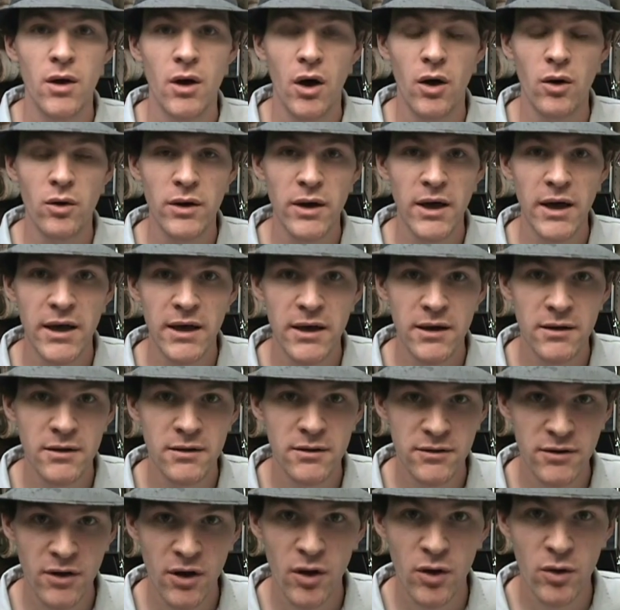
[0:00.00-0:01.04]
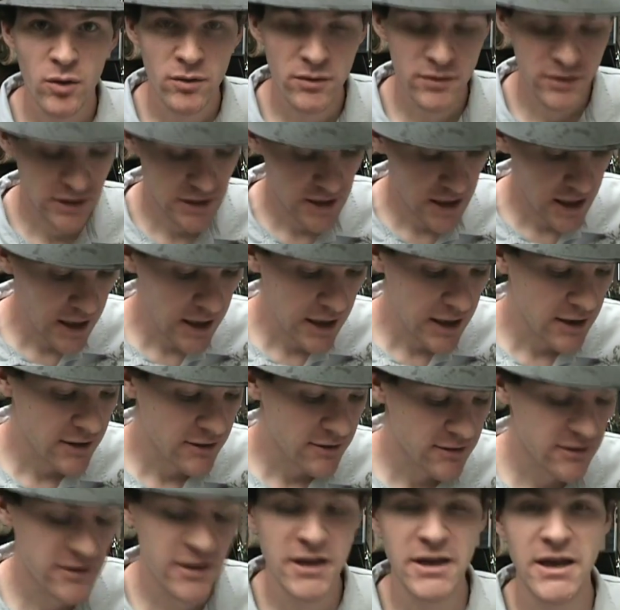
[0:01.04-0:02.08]
Okay, so today
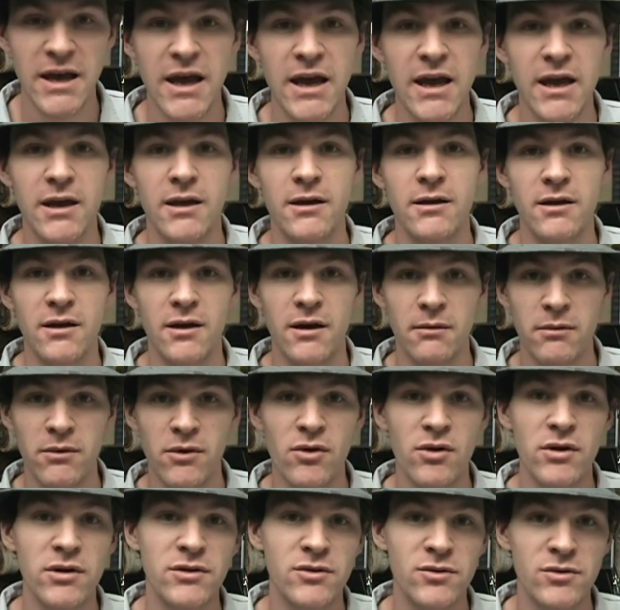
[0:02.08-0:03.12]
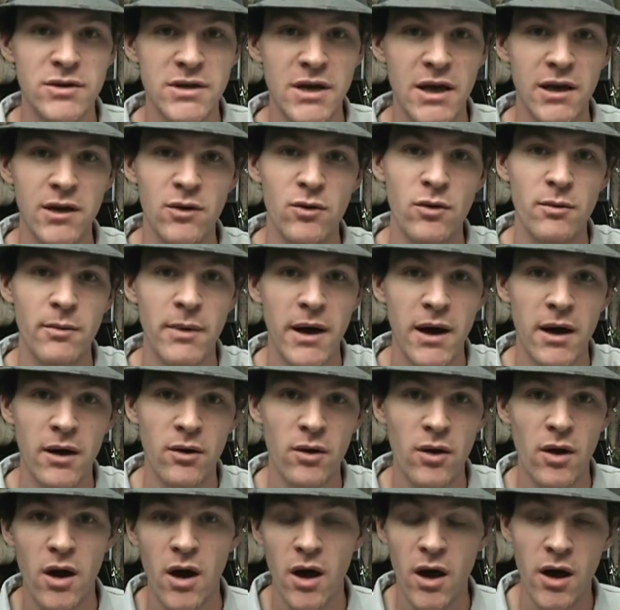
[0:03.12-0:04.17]
is the day. I'm going to tell you
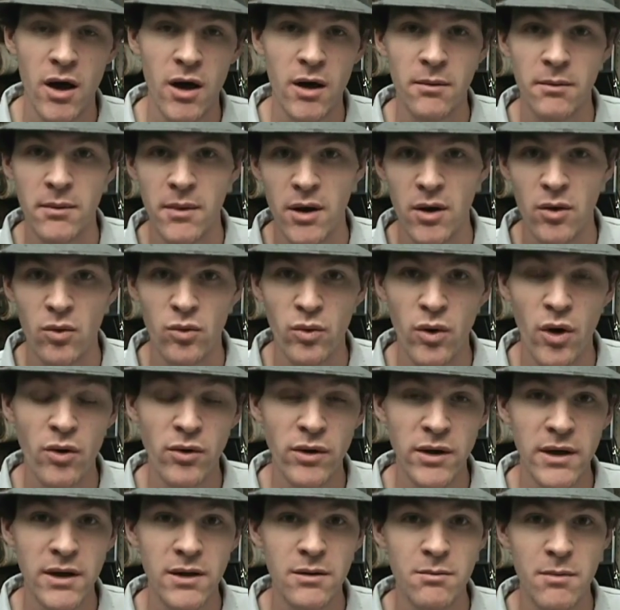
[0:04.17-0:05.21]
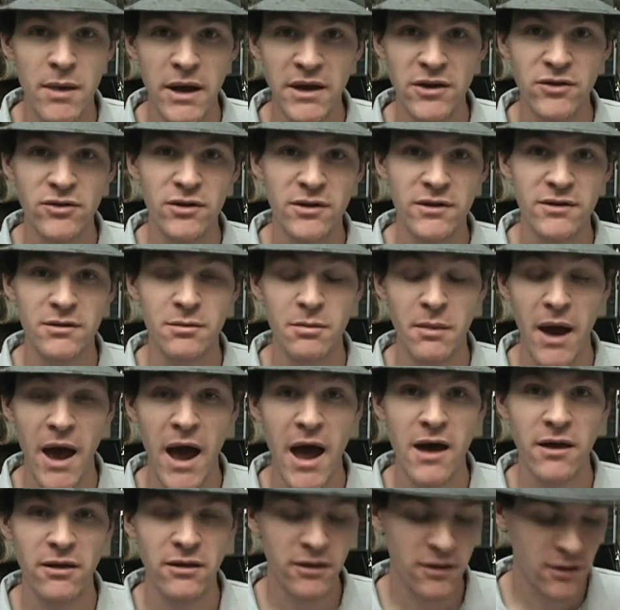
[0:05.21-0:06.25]
about um, Rodin matrix
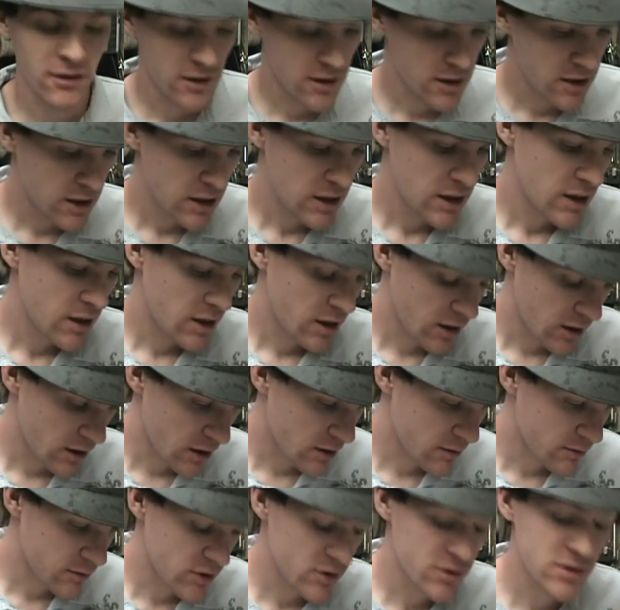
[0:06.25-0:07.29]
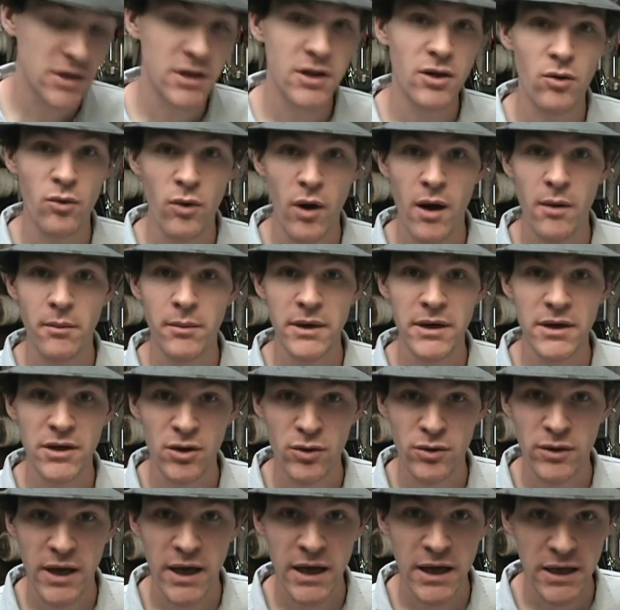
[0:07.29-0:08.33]
math um, using the rhombic
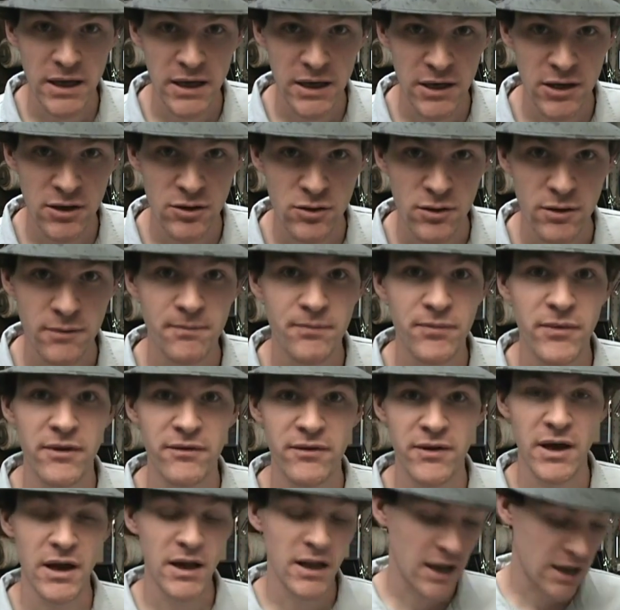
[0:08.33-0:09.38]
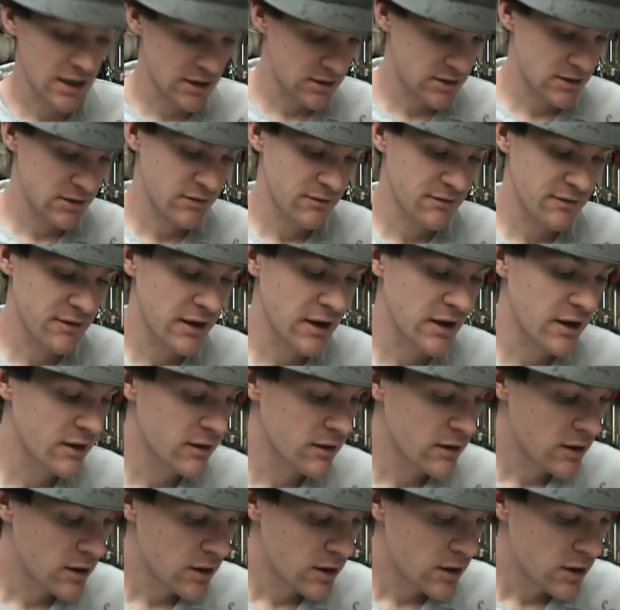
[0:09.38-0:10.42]
dodecahedron. I've got lots of uh,
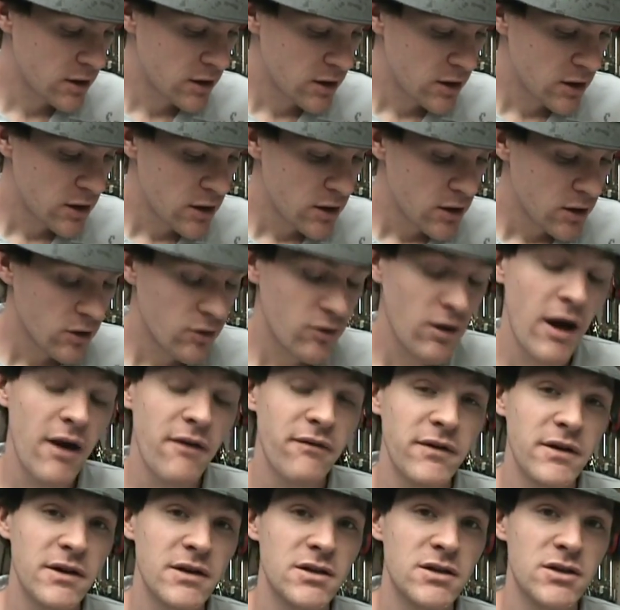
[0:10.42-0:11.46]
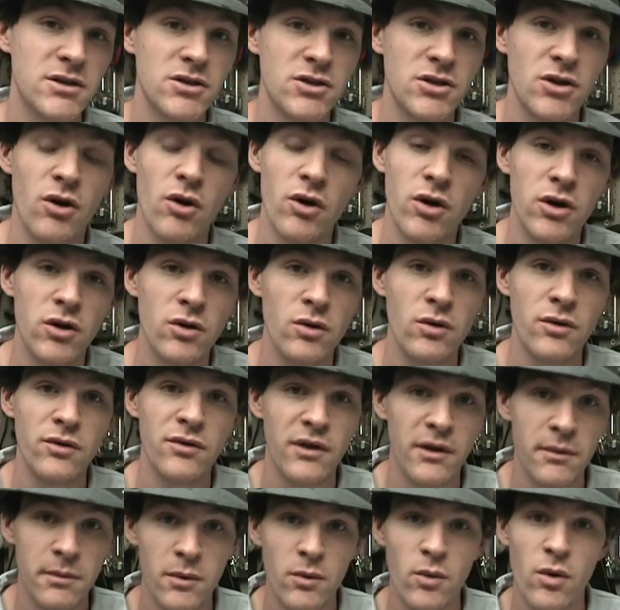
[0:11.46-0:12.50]
graphics to show you
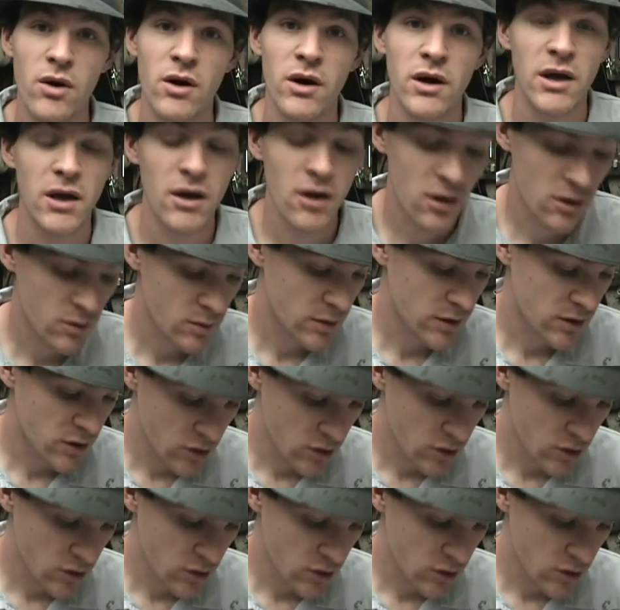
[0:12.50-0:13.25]
that I've been working on with